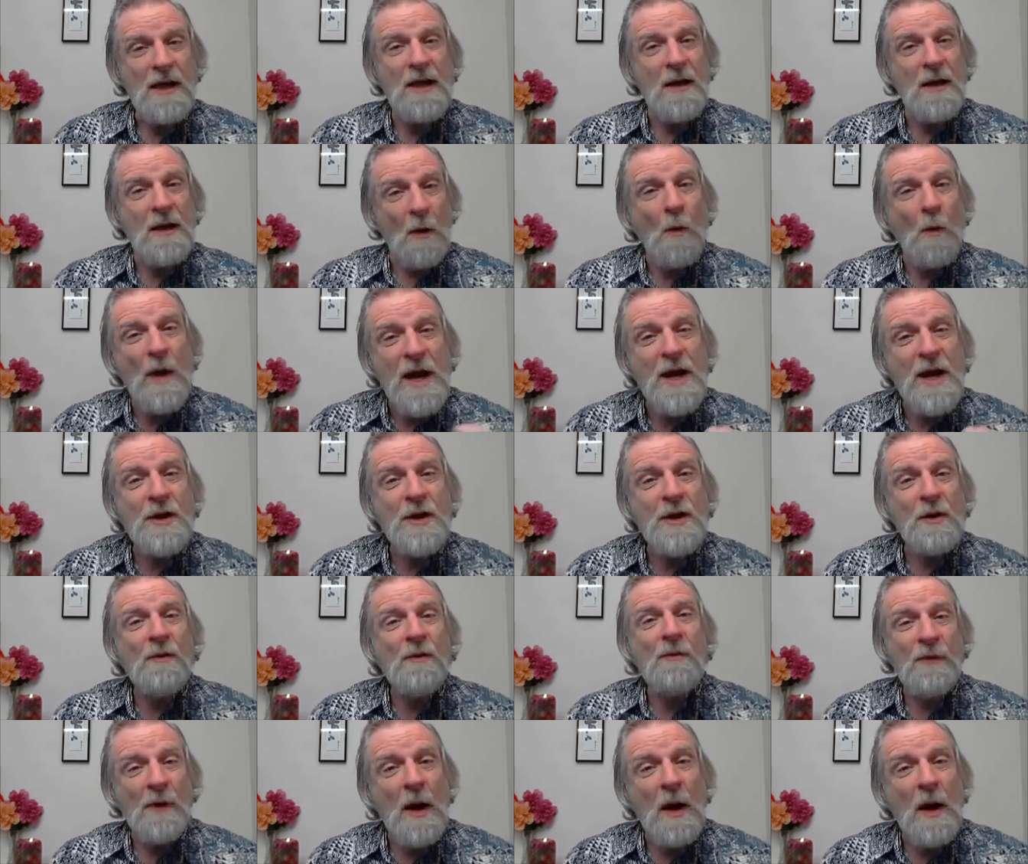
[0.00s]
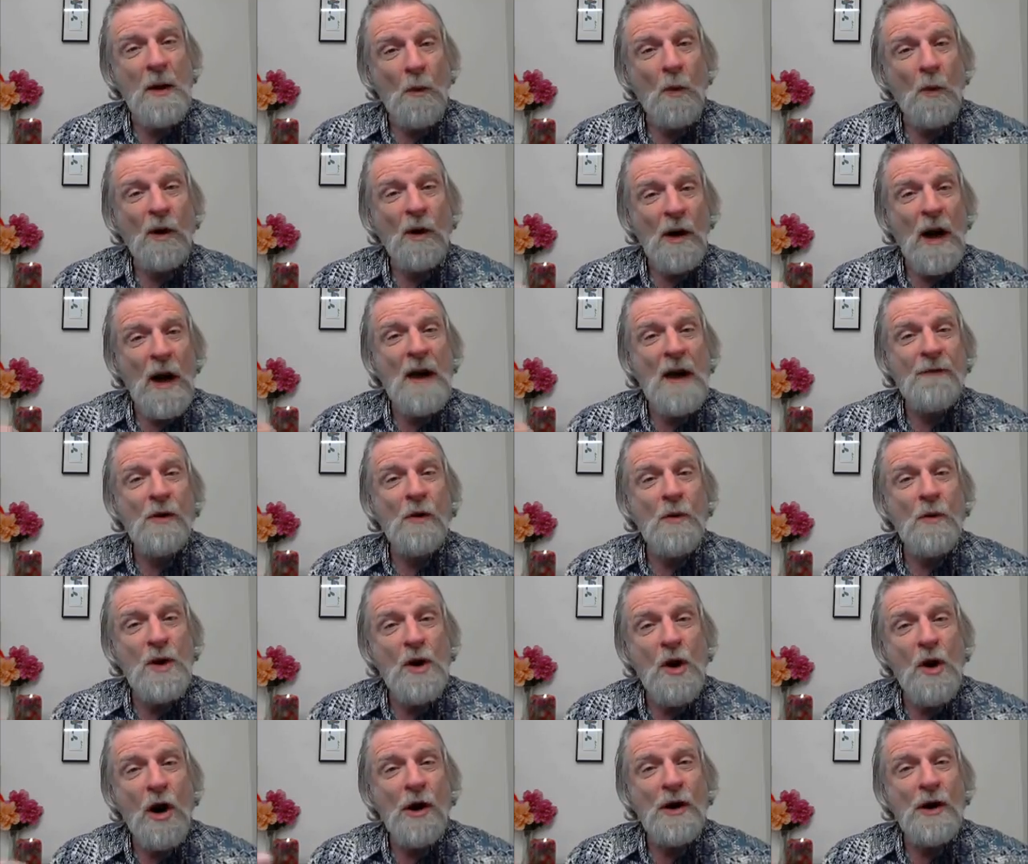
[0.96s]
We, wherever we
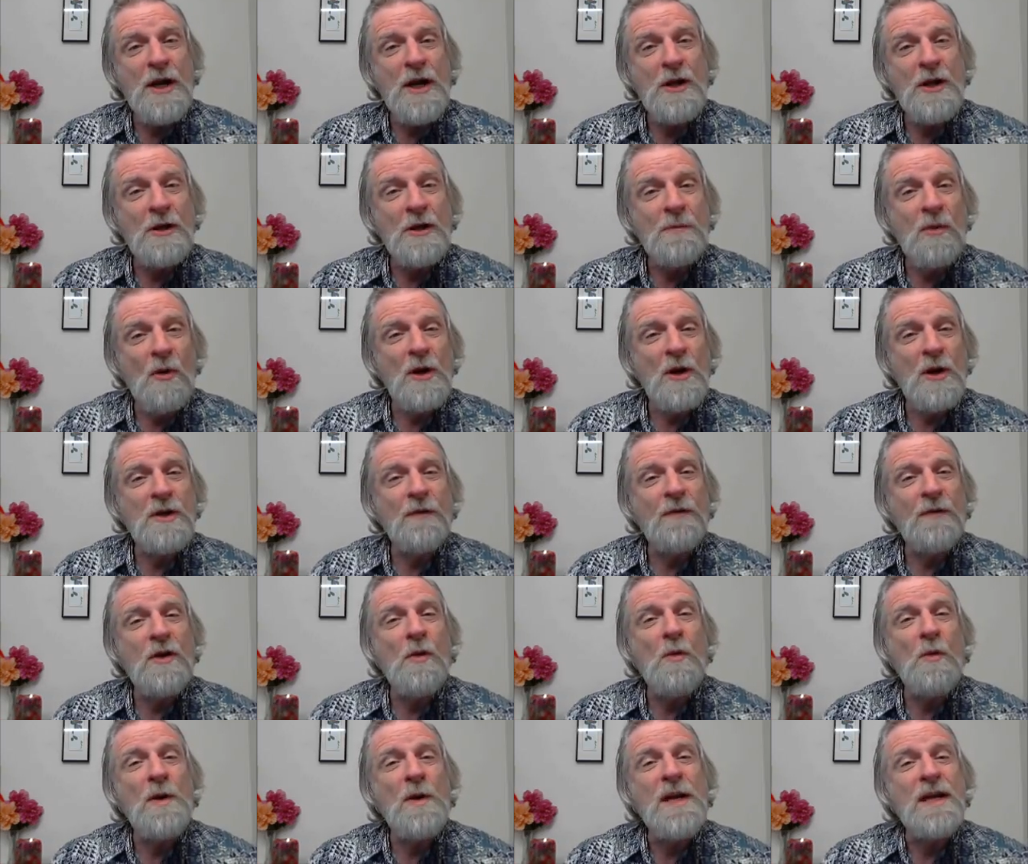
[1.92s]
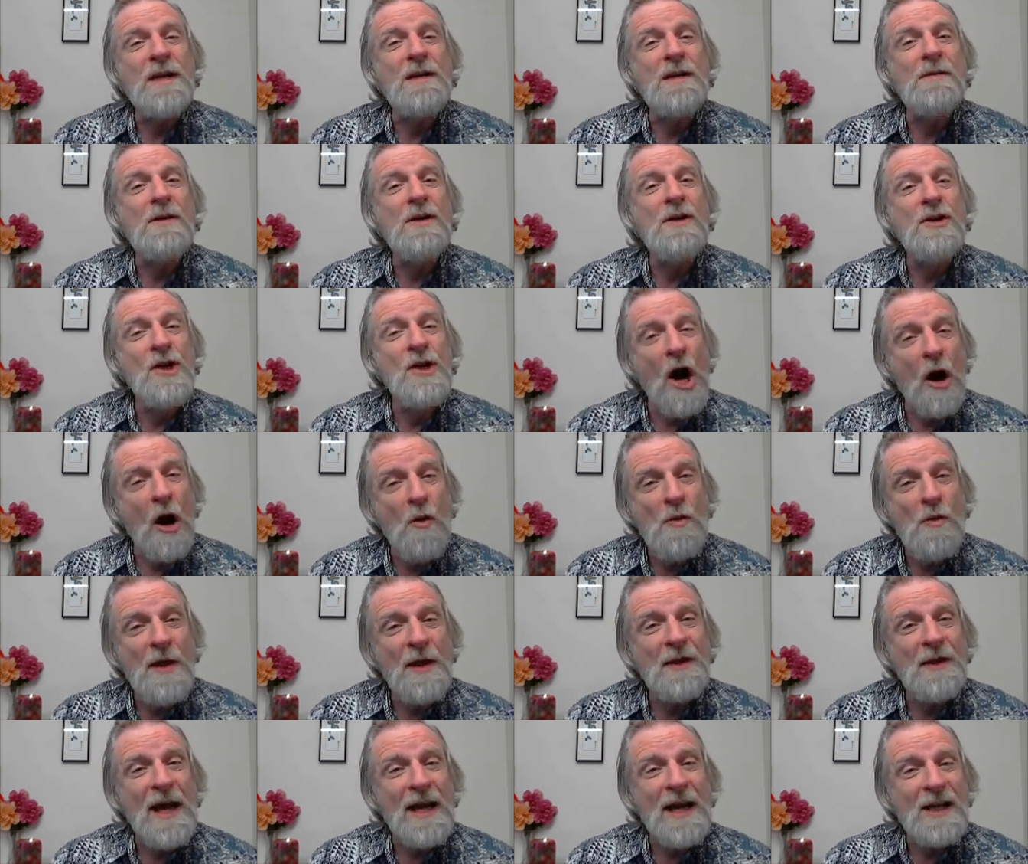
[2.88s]
are in either point of view, we need to know
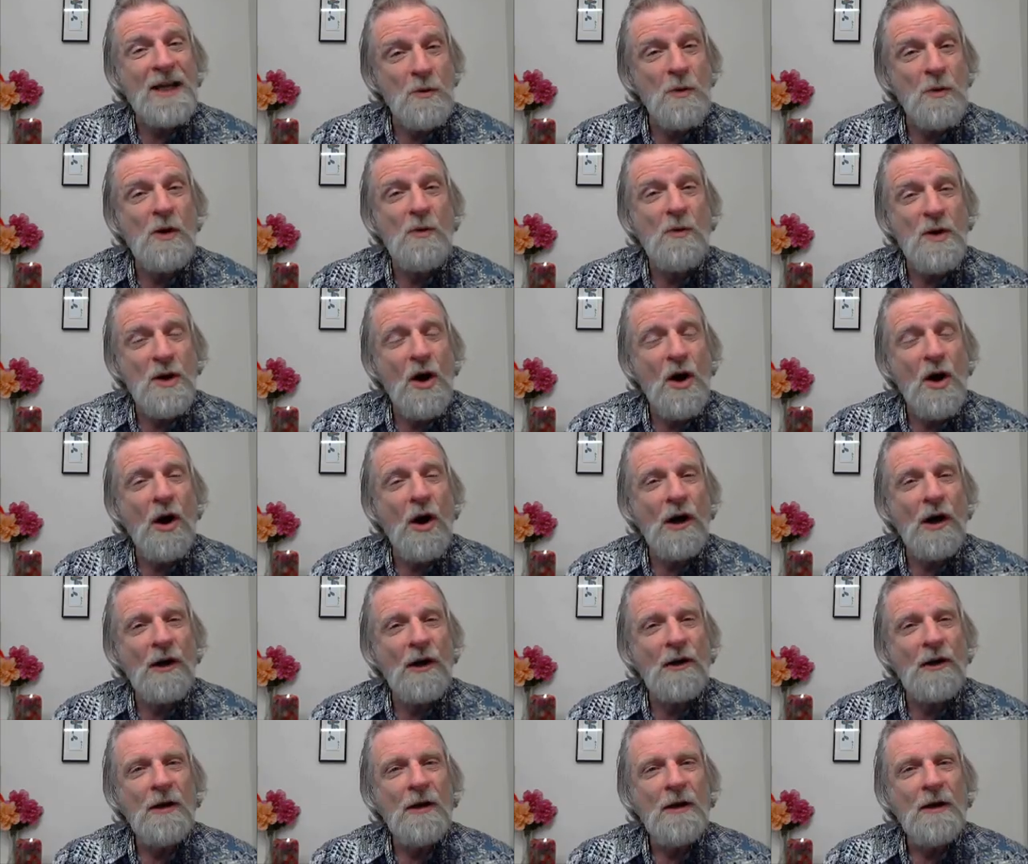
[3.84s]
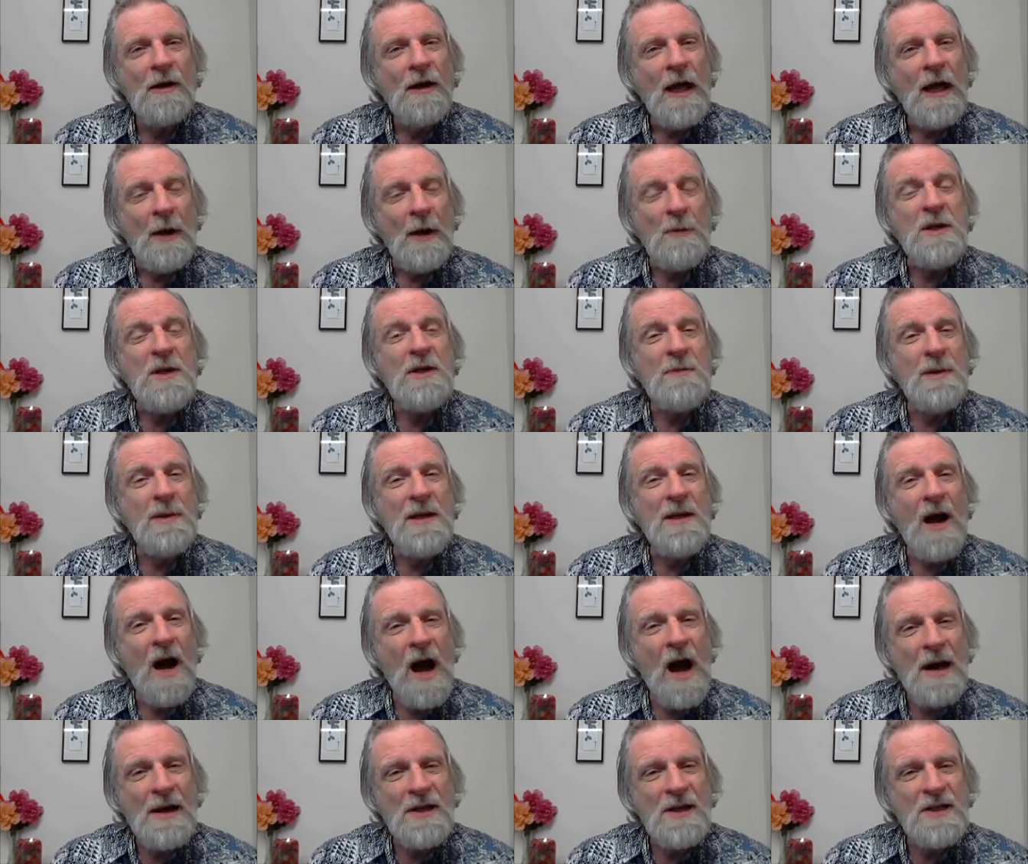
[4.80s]
that that's where we are. And we need to be
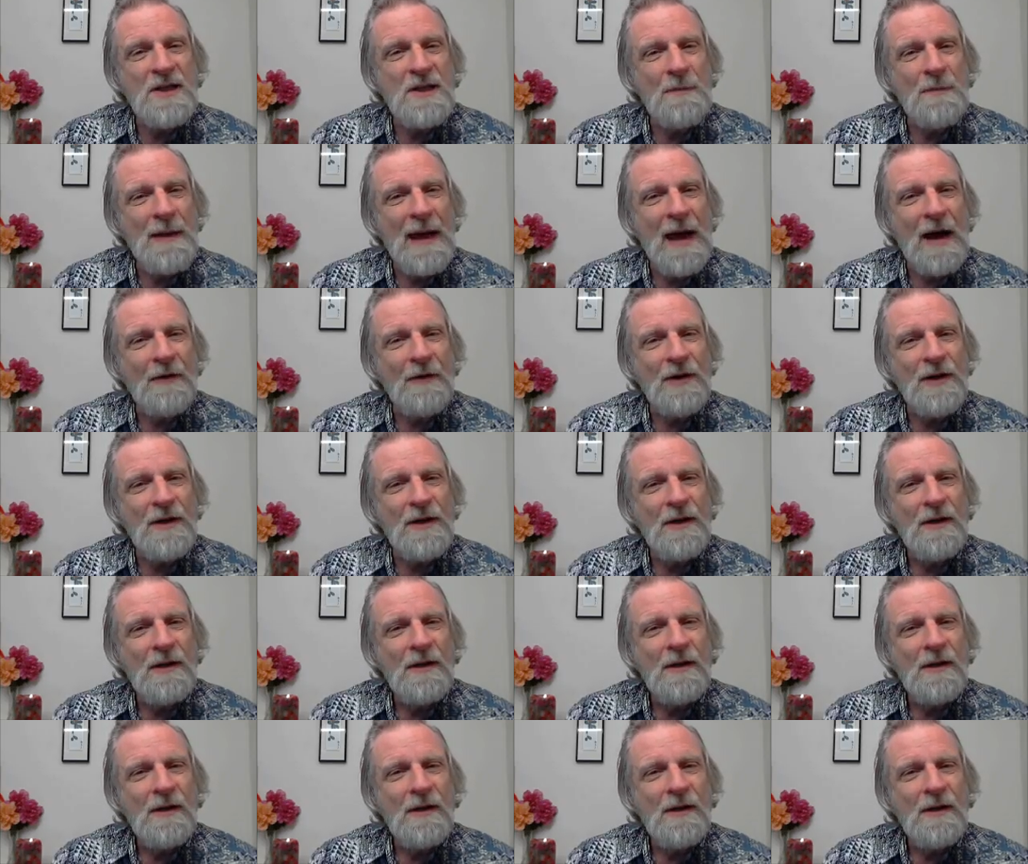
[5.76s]
honest about it.